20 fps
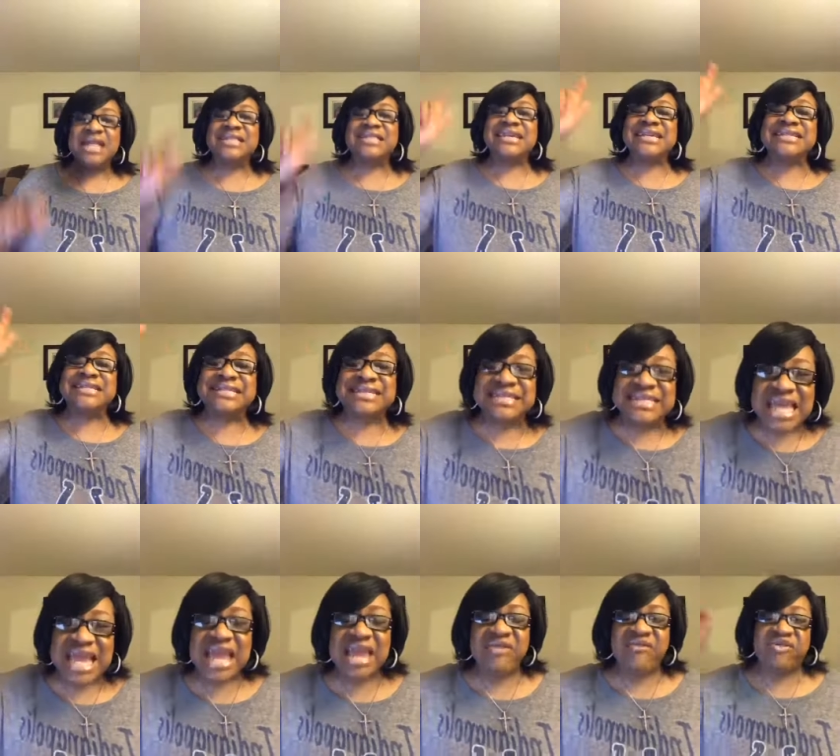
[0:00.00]

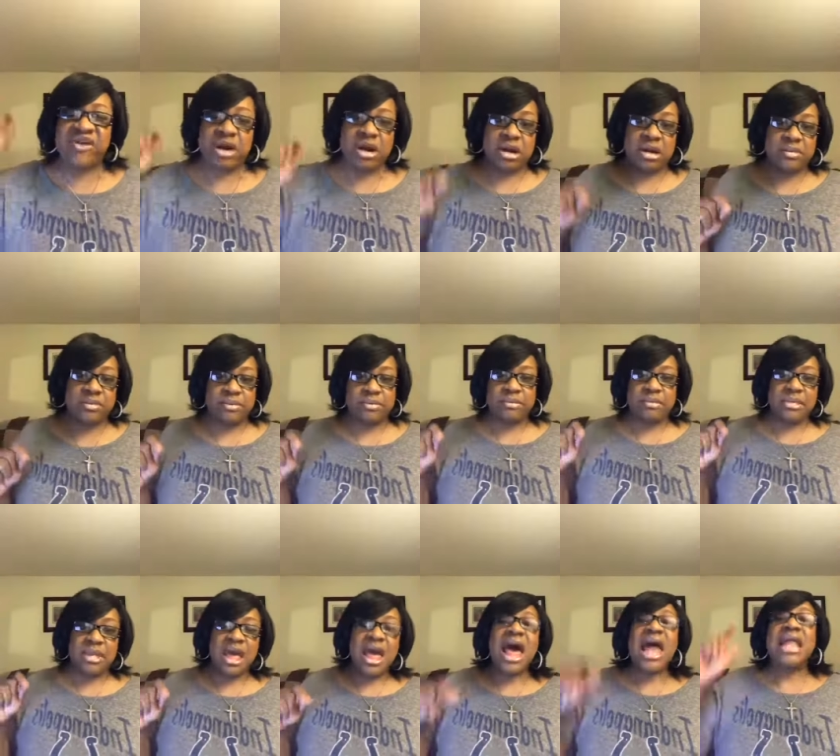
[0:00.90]
Deceiver.
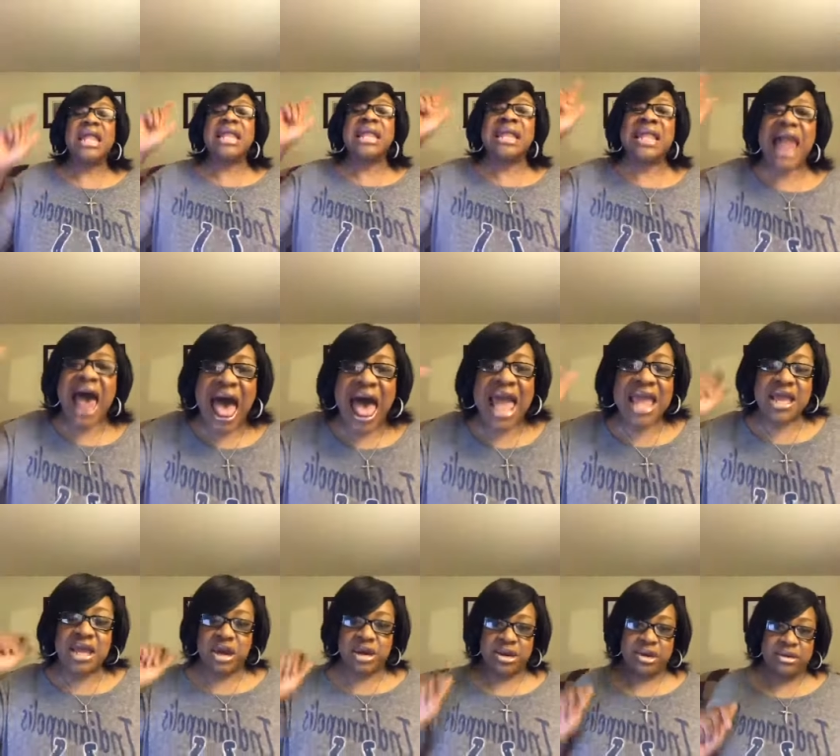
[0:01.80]

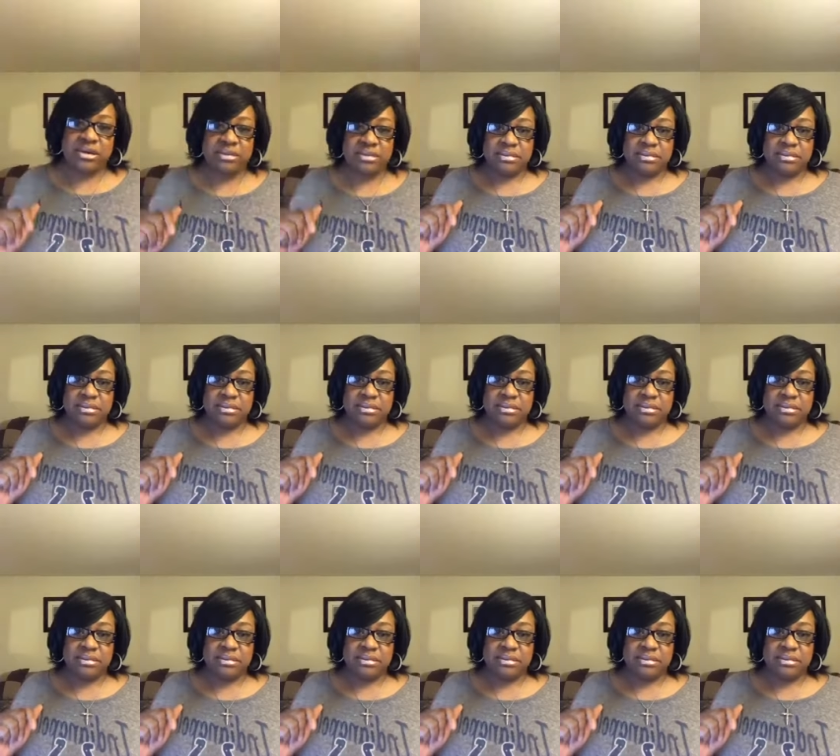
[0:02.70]
Liar.